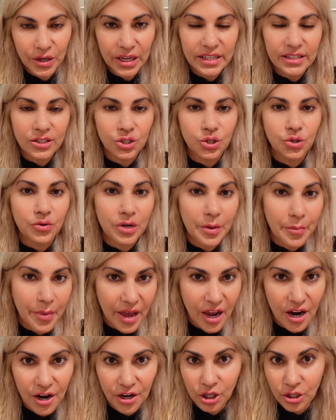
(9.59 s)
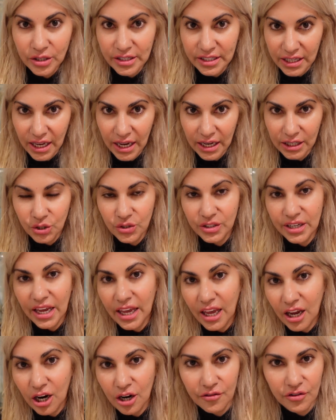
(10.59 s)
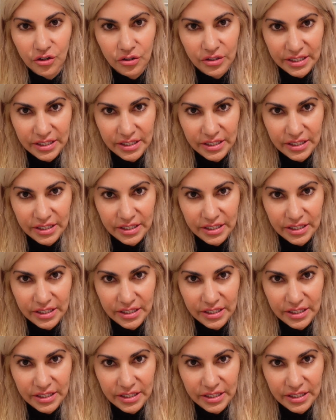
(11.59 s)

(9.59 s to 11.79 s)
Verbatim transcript: is to repair your skin, to take care of your